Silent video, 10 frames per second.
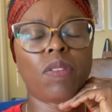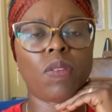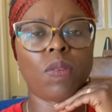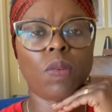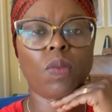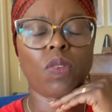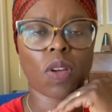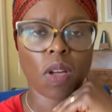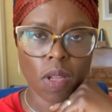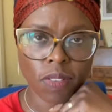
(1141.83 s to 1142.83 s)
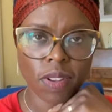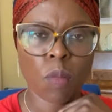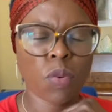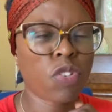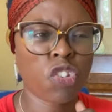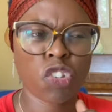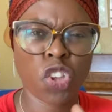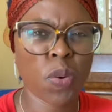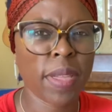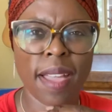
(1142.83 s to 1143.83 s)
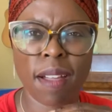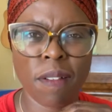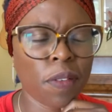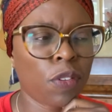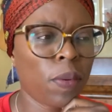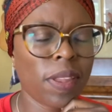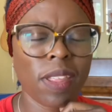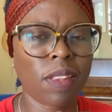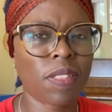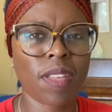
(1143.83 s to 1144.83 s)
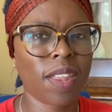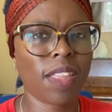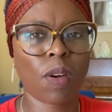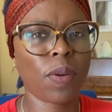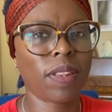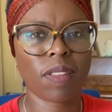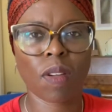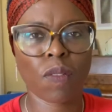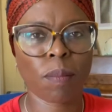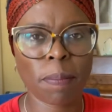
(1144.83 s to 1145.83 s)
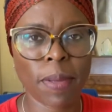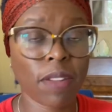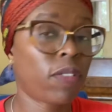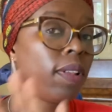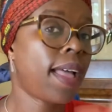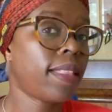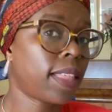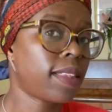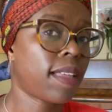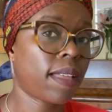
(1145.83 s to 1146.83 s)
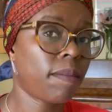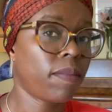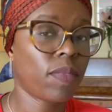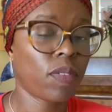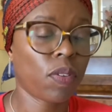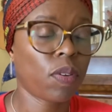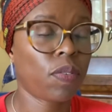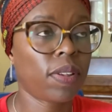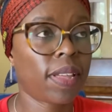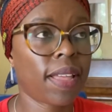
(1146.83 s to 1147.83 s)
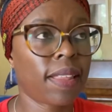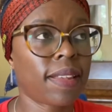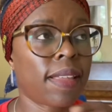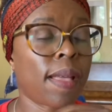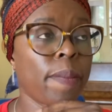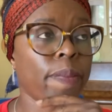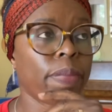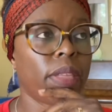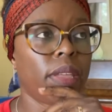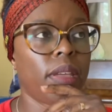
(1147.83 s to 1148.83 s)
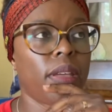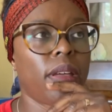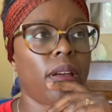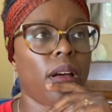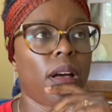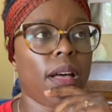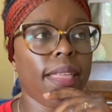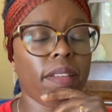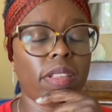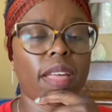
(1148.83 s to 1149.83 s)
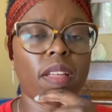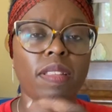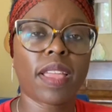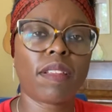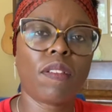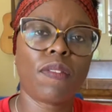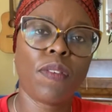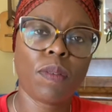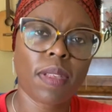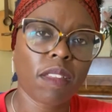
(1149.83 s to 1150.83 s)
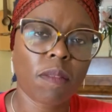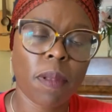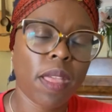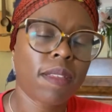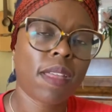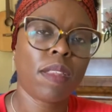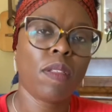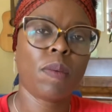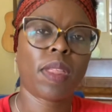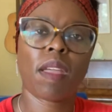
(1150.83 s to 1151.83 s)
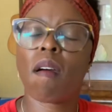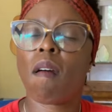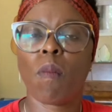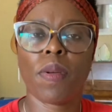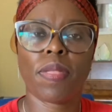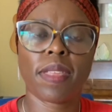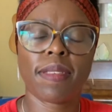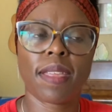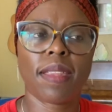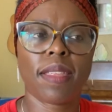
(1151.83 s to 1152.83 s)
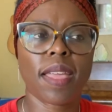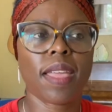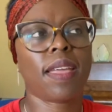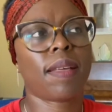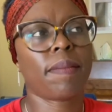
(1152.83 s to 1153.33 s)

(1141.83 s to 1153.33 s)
to charge and I wasn't just going out for 20 and 30 quid to cover my petrol at that time. Doesn't cover it now, at that time. I actually contacted a few sax players I knew and I got on with and I said, hey,